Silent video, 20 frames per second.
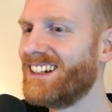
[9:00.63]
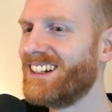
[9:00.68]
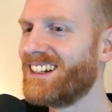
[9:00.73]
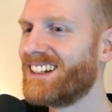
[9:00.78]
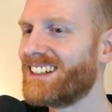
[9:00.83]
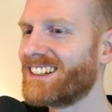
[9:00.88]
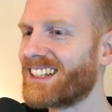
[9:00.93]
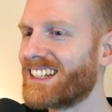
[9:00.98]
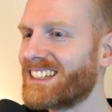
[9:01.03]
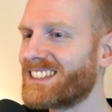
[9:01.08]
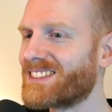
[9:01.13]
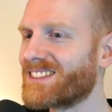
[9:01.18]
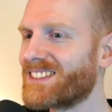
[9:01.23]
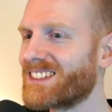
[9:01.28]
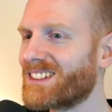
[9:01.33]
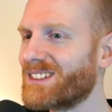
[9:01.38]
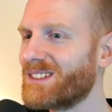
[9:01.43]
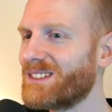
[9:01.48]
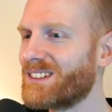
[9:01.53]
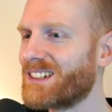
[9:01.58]
That's really
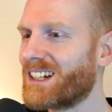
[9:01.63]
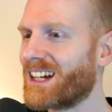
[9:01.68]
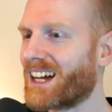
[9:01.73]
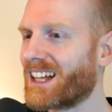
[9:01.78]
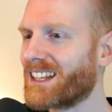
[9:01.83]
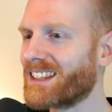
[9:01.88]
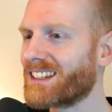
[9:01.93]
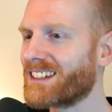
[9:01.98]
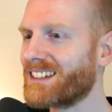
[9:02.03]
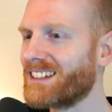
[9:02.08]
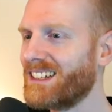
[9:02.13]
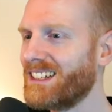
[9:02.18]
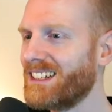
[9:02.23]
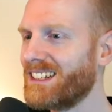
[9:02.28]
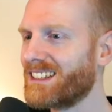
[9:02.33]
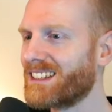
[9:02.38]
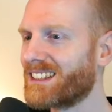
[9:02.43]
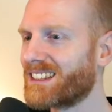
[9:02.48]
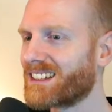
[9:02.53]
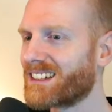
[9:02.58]
cool.
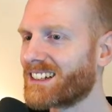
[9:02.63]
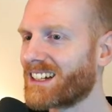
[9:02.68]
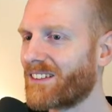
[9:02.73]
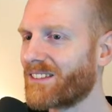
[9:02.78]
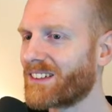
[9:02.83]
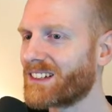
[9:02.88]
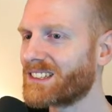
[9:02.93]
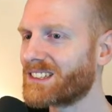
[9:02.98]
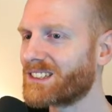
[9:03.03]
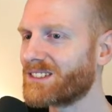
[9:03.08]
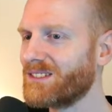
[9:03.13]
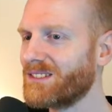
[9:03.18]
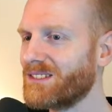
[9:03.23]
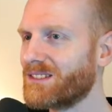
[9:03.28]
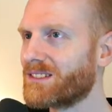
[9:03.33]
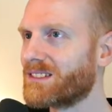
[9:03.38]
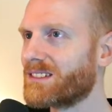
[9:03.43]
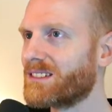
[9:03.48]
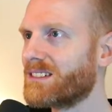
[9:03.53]
Underneath, coming soon.